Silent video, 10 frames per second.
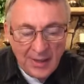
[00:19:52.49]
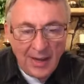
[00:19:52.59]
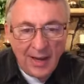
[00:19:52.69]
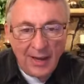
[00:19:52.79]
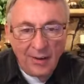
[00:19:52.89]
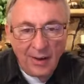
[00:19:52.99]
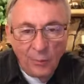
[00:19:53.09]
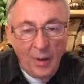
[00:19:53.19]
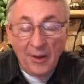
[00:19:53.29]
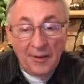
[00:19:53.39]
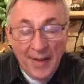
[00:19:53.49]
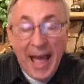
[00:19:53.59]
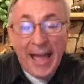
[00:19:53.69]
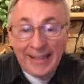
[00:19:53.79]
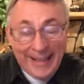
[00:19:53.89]
uh, uh, will
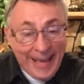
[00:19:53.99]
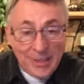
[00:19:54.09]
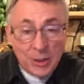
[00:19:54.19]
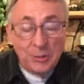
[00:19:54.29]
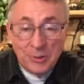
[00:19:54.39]
not get you